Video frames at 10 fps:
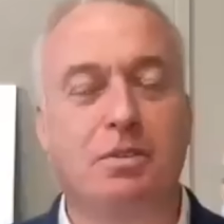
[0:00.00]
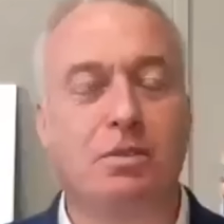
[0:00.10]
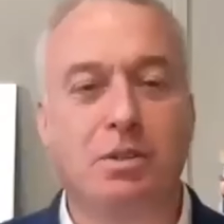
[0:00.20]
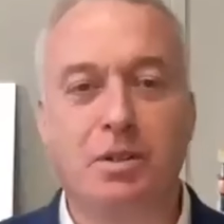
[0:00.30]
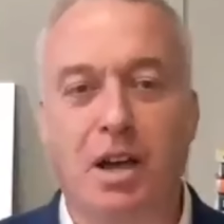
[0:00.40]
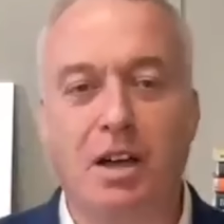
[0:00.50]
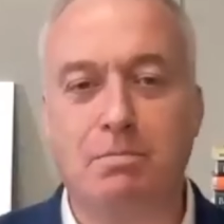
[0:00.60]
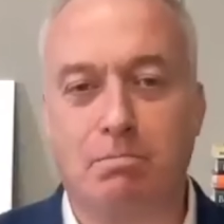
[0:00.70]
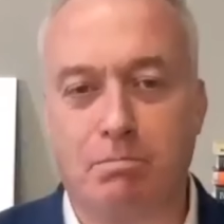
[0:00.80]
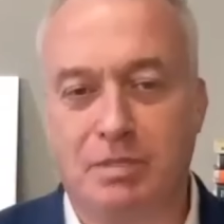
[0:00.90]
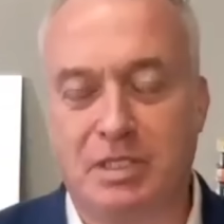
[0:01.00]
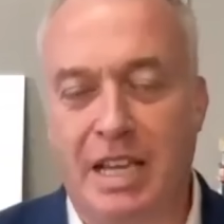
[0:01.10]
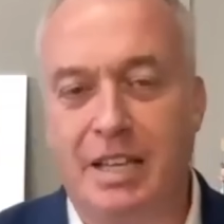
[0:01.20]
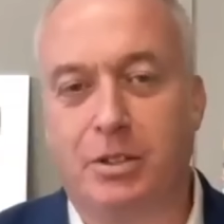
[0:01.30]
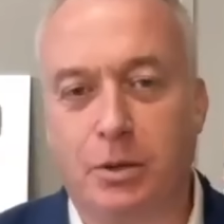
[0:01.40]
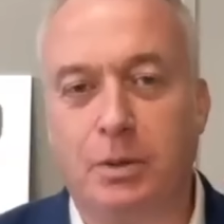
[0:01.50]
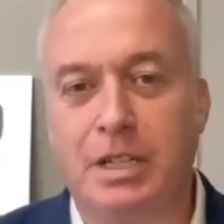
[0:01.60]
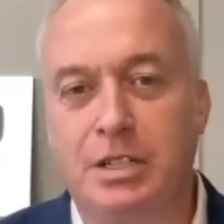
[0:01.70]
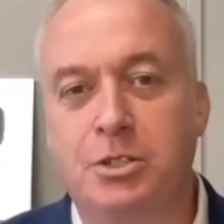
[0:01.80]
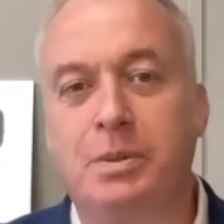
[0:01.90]
they're not saying they're going
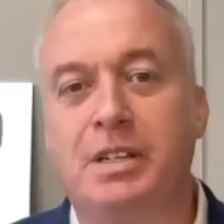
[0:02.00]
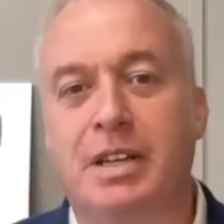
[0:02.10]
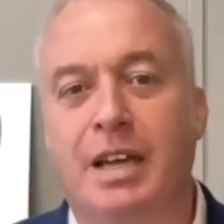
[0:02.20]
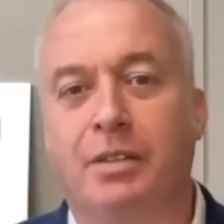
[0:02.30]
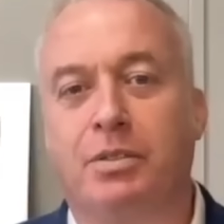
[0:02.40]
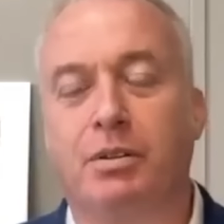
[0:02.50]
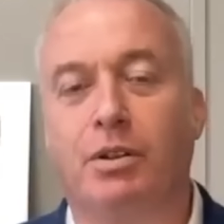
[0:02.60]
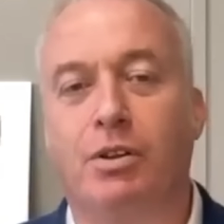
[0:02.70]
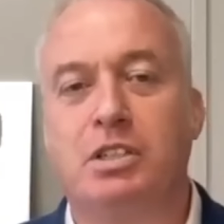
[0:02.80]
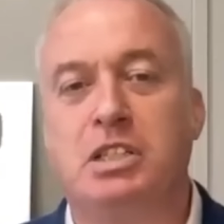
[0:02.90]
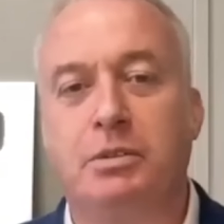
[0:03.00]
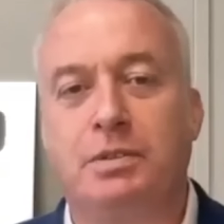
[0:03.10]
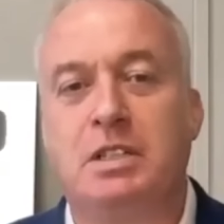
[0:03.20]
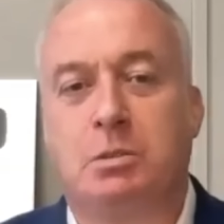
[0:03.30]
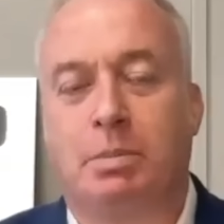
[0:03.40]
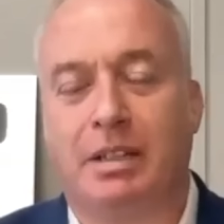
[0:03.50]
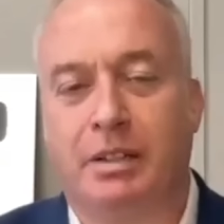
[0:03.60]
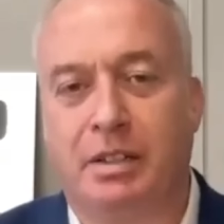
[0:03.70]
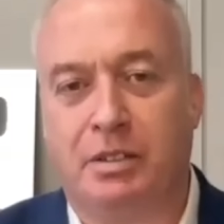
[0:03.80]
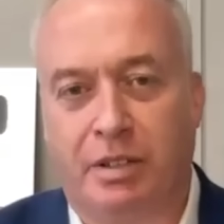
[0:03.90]
to do it yet, they're launching a
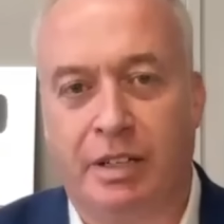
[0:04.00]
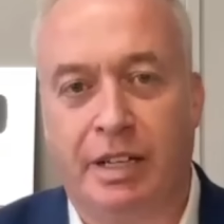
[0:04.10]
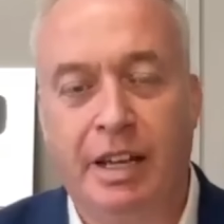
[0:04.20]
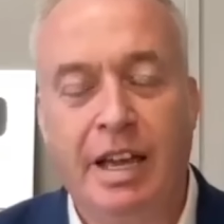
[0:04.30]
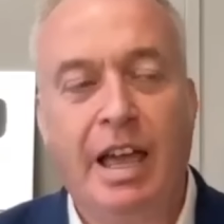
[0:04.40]
feasibility study.